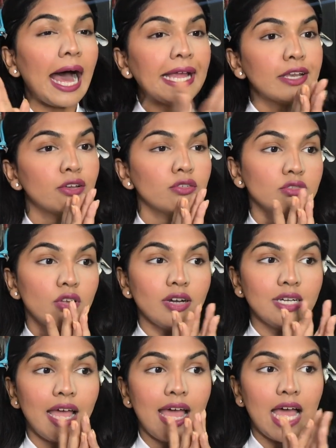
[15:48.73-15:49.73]
I do
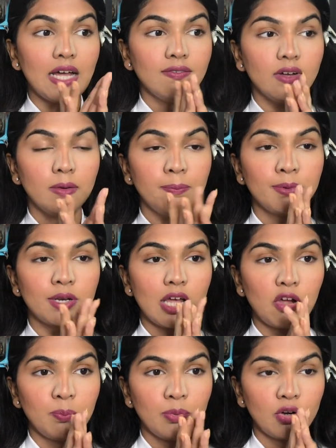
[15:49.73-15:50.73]
not have a
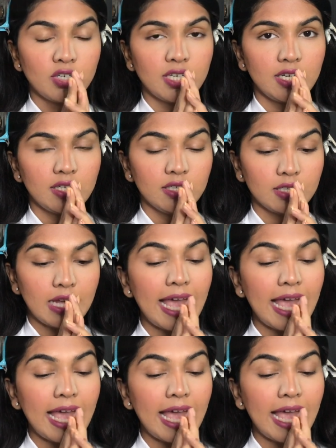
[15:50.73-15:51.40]
brow product.